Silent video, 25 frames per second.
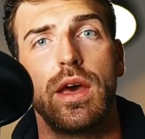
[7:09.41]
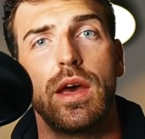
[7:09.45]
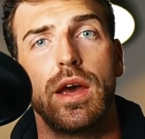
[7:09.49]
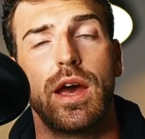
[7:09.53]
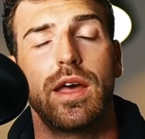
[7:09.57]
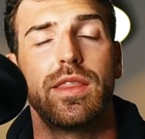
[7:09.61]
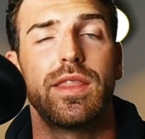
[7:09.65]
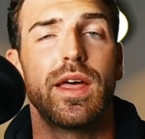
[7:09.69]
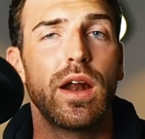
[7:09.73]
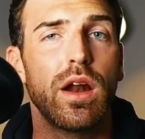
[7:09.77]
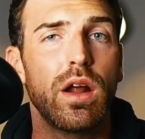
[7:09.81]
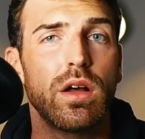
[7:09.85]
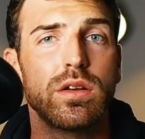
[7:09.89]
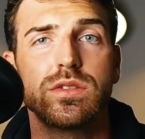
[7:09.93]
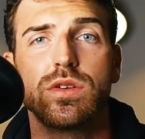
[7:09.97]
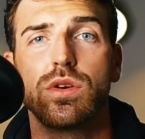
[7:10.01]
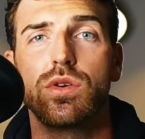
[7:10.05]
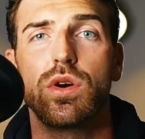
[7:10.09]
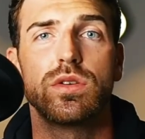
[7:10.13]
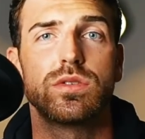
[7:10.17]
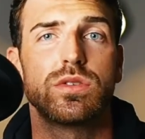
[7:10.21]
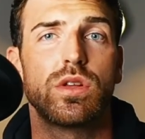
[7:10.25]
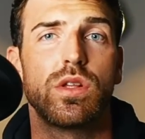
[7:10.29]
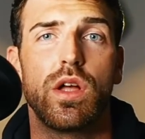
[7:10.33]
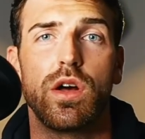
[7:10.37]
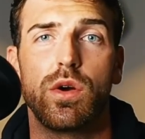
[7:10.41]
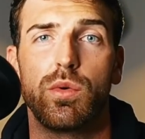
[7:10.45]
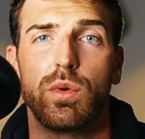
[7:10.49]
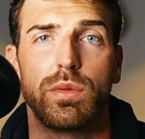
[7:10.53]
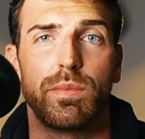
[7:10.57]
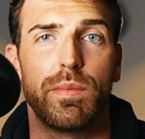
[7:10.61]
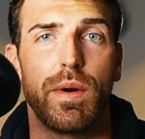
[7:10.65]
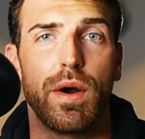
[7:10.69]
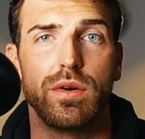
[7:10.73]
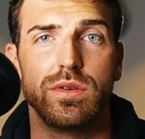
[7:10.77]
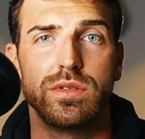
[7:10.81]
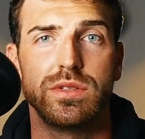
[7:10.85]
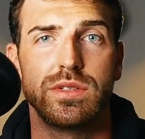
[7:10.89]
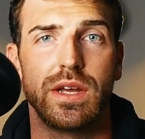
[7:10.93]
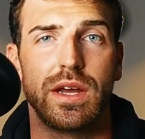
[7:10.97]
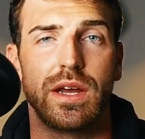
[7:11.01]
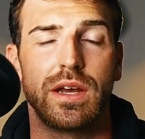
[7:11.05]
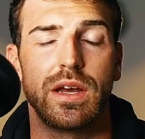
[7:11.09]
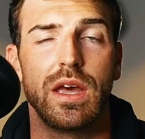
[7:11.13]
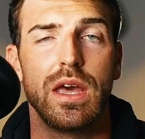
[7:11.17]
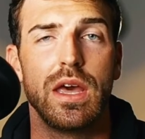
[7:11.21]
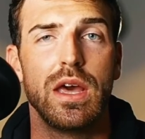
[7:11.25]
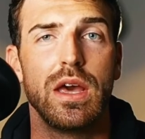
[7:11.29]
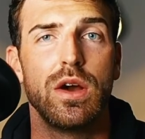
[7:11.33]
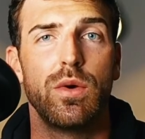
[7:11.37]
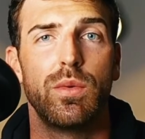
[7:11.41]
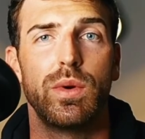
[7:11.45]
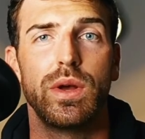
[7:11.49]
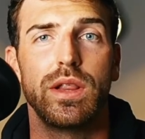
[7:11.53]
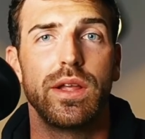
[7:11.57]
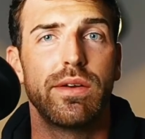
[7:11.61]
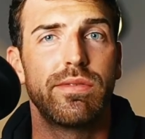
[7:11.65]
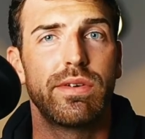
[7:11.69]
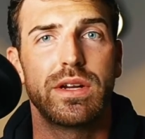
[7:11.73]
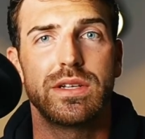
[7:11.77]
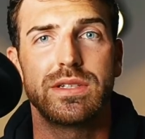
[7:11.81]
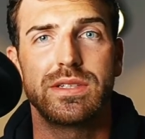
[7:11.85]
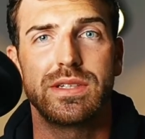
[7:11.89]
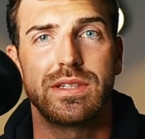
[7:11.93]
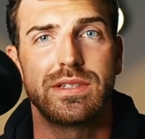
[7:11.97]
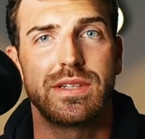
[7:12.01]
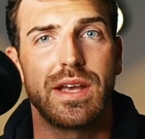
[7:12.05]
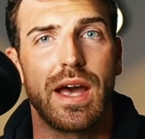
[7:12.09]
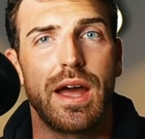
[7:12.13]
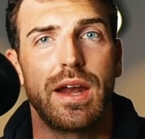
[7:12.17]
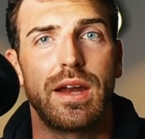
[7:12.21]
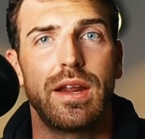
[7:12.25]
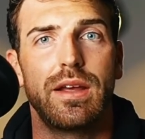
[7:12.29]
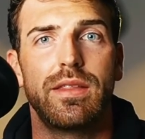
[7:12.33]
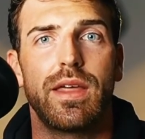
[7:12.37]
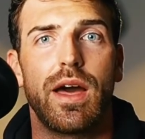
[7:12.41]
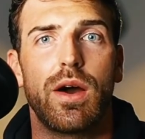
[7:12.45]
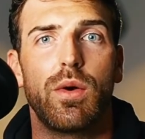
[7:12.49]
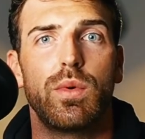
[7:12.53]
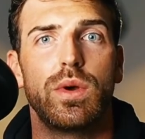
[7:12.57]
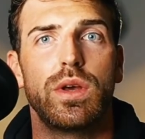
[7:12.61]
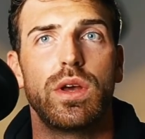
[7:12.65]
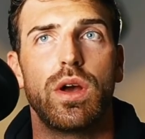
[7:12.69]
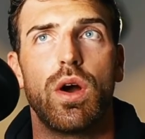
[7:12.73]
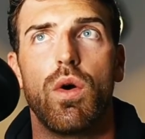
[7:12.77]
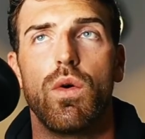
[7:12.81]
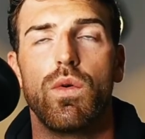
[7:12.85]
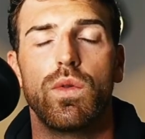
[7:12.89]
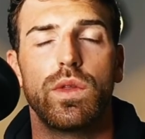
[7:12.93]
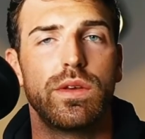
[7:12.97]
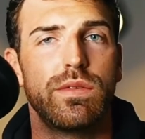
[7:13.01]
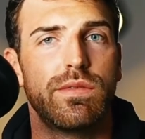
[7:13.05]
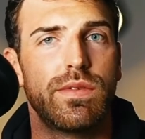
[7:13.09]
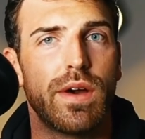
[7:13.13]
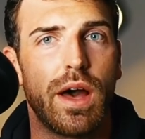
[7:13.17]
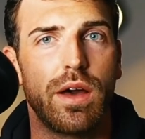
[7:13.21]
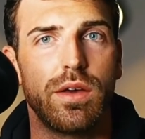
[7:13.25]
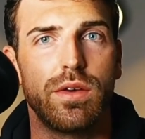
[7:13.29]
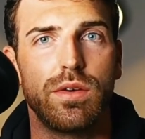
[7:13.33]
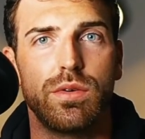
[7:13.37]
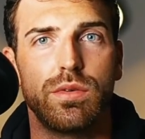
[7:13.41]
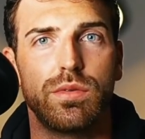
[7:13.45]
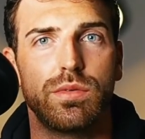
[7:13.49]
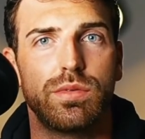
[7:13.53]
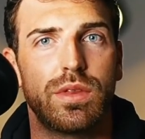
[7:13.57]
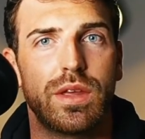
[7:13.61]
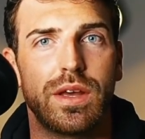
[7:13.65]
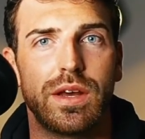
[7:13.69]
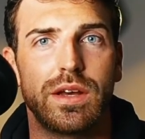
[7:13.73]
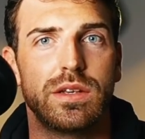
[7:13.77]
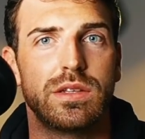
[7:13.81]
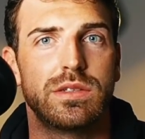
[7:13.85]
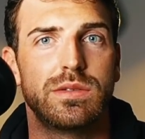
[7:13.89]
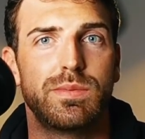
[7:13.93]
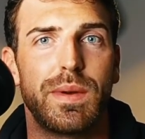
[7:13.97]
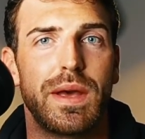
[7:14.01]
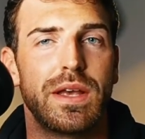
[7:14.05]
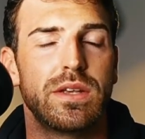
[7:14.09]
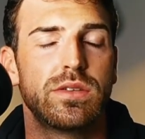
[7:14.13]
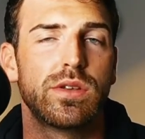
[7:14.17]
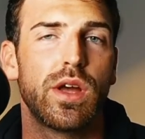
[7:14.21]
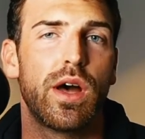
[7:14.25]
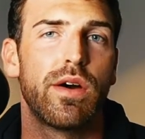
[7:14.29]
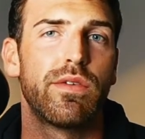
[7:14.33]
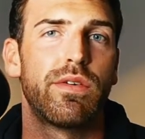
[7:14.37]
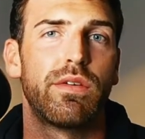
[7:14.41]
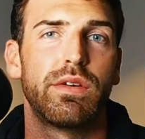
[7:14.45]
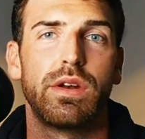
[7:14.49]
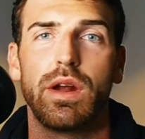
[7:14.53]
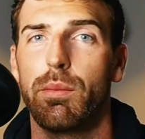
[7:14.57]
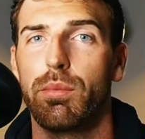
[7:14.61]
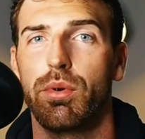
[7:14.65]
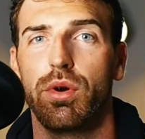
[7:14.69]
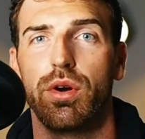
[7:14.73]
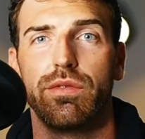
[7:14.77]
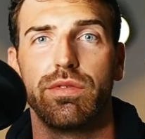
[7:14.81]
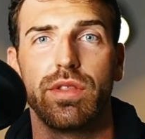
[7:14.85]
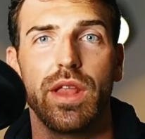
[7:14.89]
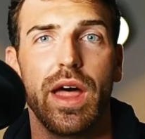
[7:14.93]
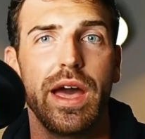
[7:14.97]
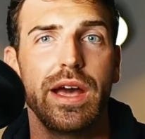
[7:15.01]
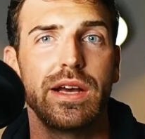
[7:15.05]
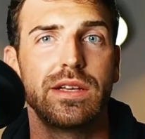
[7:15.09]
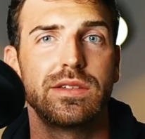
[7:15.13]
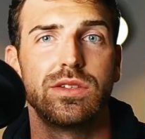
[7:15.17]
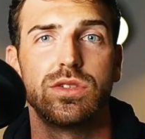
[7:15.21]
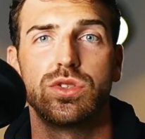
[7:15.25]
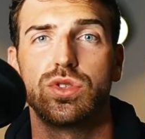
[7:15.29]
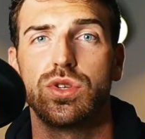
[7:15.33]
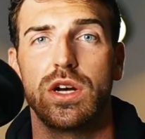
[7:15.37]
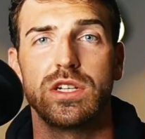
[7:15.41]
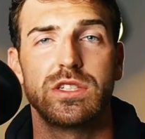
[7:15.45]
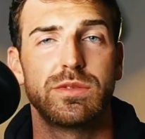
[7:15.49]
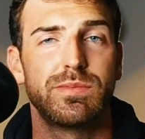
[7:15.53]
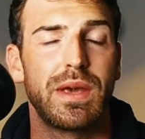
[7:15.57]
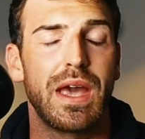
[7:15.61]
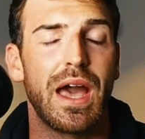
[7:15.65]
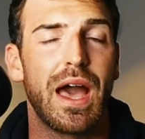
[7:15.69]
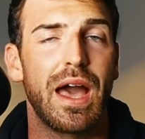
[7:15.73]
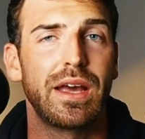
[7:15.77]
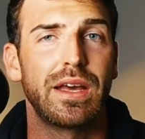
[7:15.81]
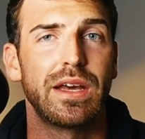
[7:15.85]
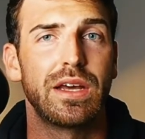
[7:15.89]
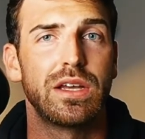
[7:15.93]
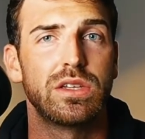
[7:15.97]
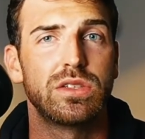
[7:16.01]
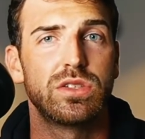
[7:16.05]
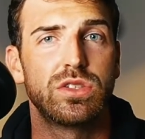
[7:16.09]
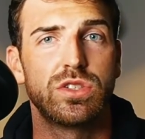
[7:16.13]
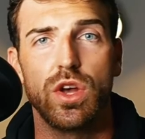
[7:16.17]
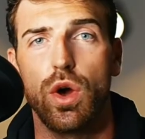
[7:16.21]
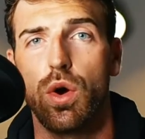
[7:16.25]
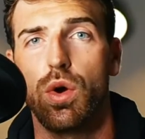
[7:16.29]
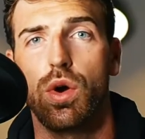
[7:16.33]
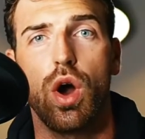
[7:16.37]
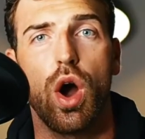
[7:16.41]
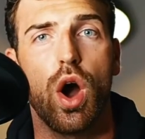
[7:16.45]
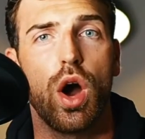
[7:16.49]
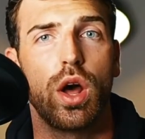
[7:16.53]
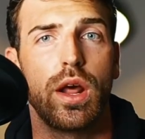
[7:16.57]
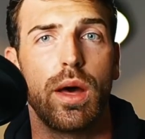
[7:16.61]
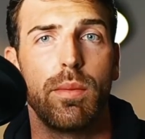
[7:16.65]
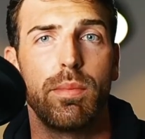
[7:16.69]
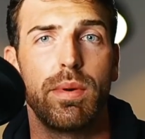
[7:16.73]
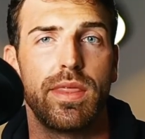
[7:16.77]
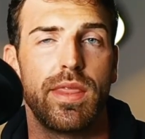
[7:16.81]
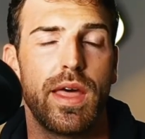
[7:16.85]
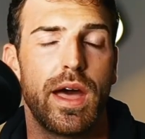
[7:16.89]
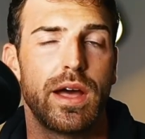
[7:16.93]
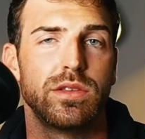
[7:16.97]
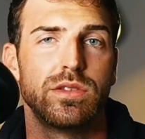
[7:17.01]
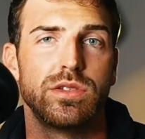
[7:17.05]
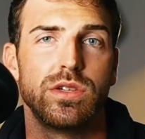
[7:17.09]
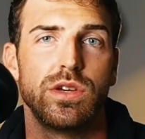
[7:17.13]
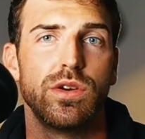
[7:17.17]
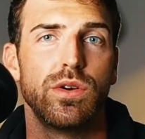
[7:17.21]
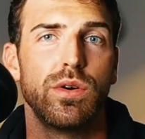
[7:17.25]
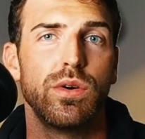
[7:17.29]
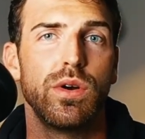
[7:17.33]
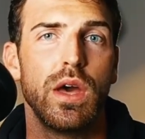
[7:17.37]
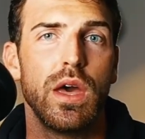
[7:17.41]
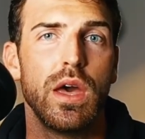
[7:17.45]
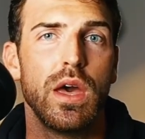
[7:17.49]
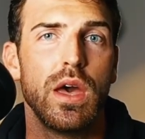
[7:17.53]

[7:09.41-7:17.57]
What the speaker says: And that also goes along with posting. We live in a society that we only value things based off a number of likes, and trust me, I get so caught up in that too.